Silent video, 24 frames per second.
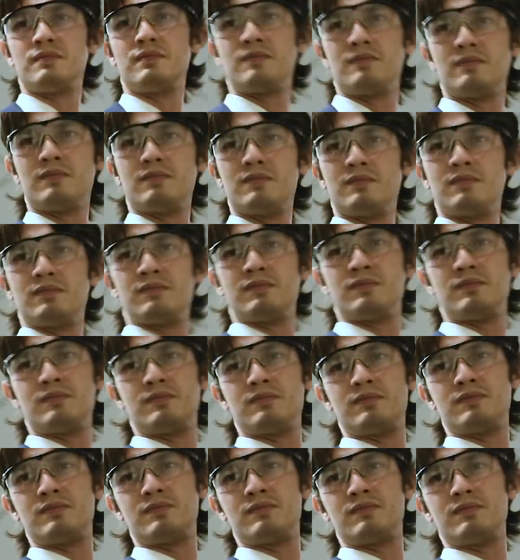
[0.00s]

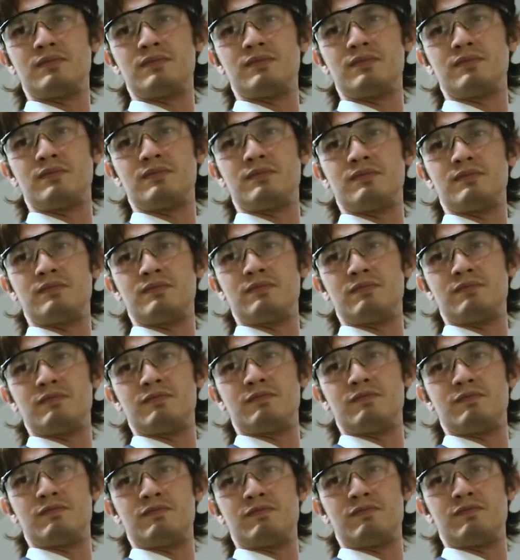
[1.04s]

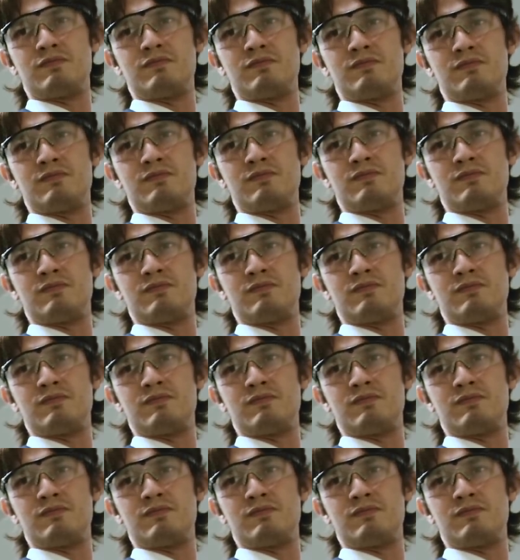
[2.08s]
(no one is talking)